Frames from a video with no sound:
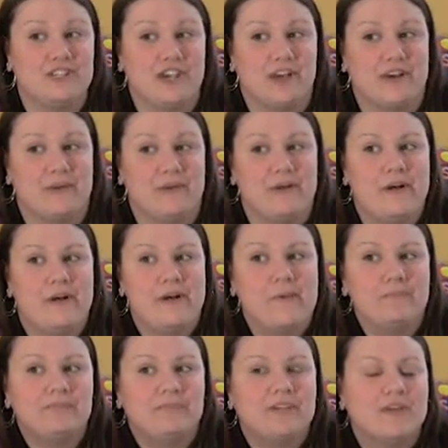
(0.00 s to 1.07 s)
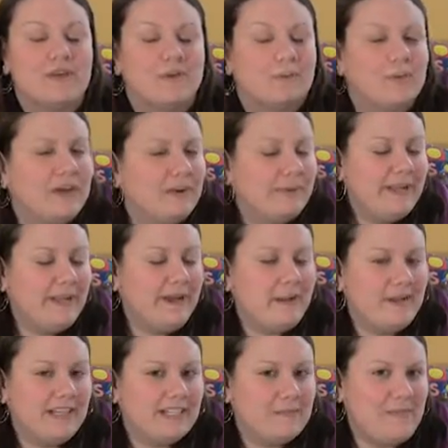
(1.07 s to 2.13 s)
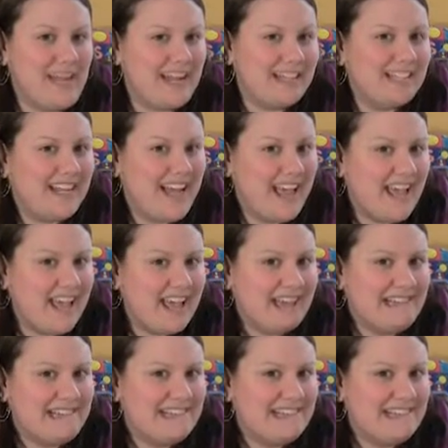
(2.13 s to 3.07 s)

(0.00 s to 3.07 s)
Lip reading: show. What are we going to make today?